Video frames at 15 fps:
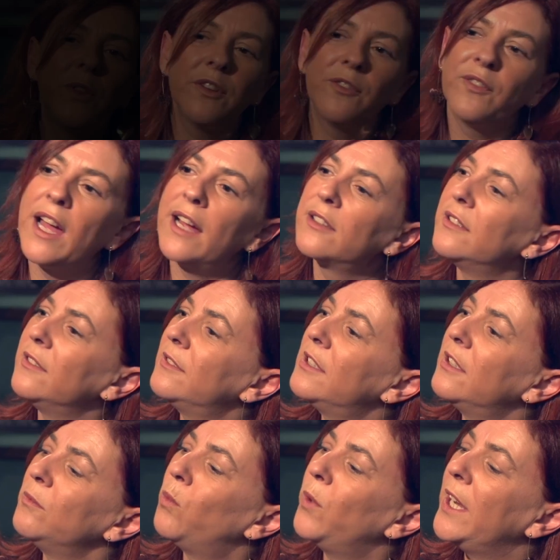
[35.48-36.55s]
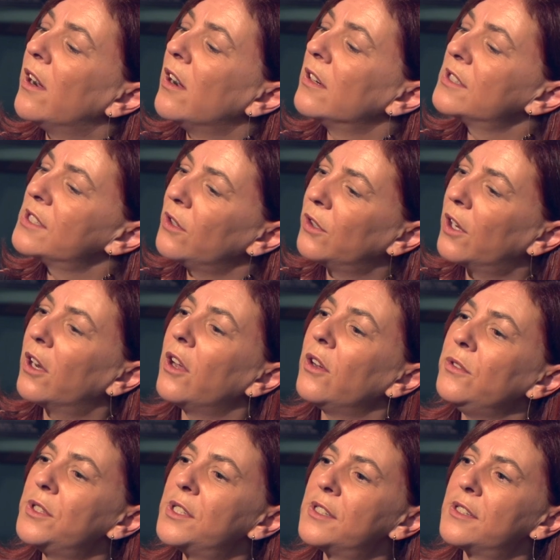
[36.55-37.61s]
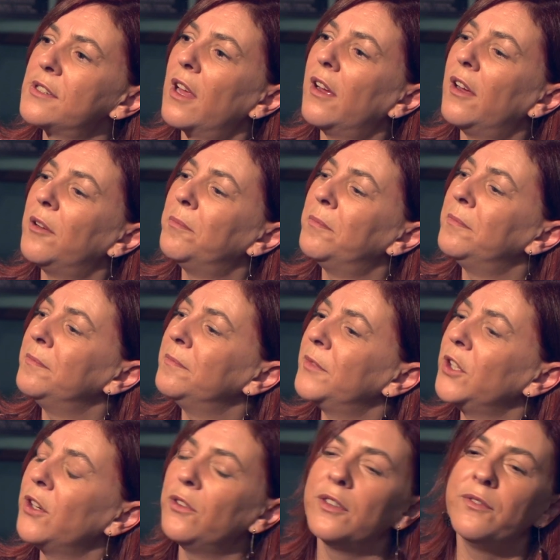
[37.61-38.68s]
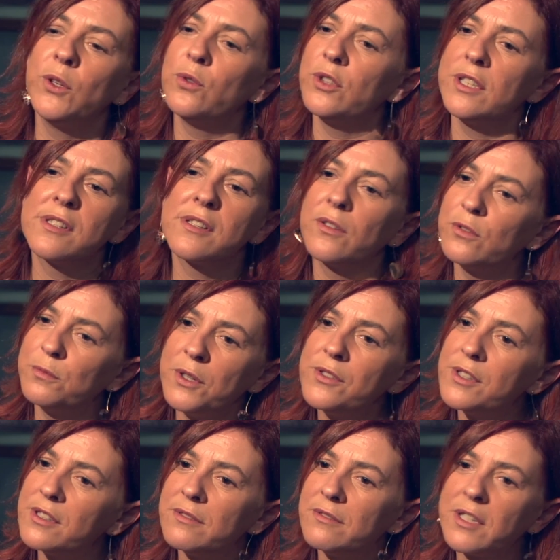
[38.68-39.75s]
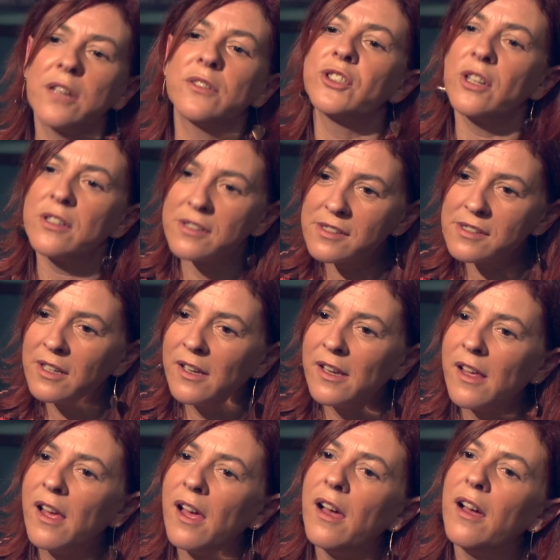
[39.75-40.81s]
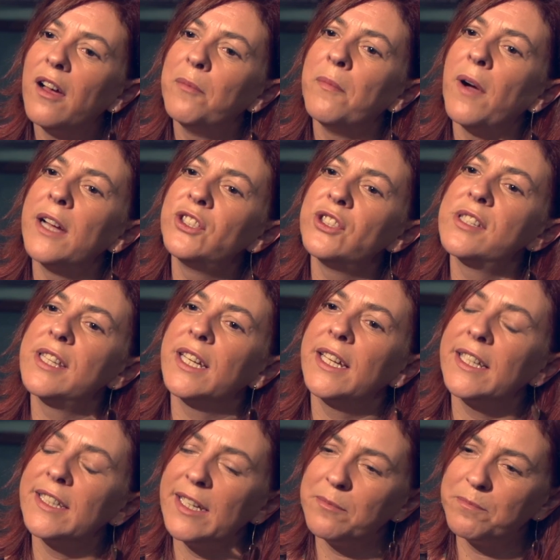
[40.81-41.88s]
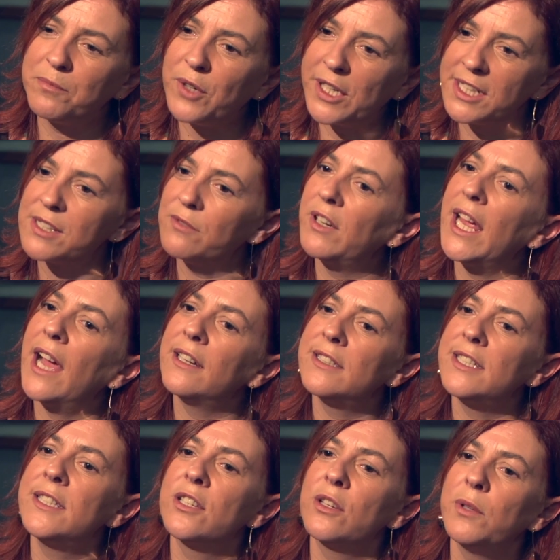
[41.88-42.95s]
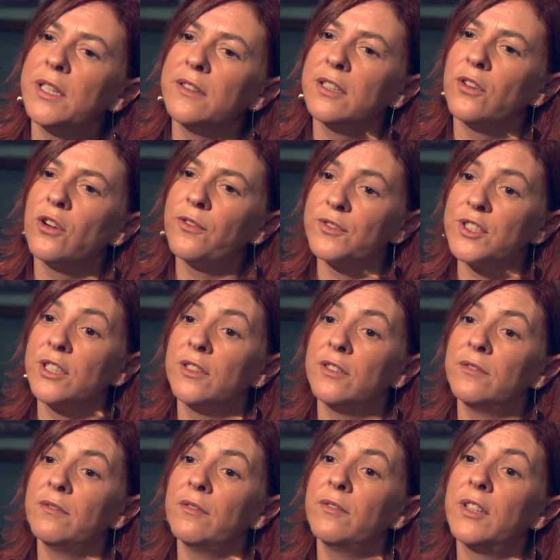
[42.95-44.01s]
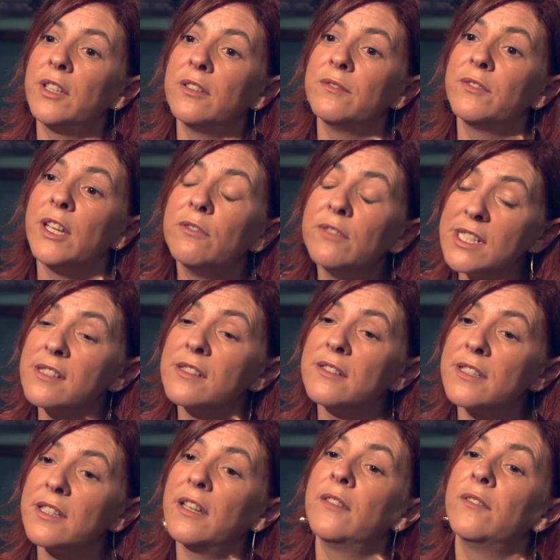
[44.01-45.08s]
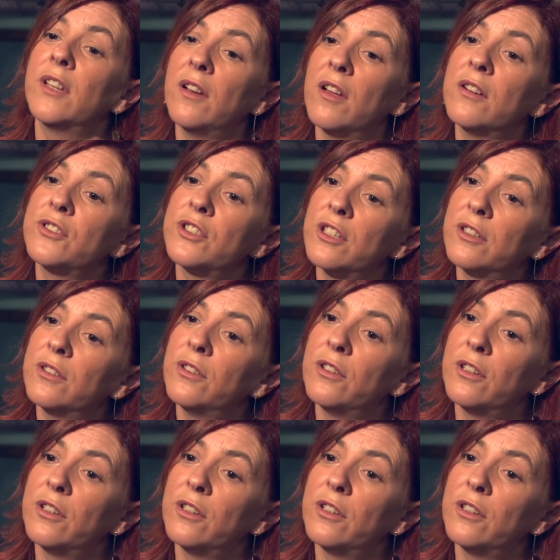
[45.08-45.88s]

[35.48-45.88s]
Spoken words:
With the fact that we are so close, that the audience can almost touch us, I just think it brings a reality to it that often that there isn't in the larger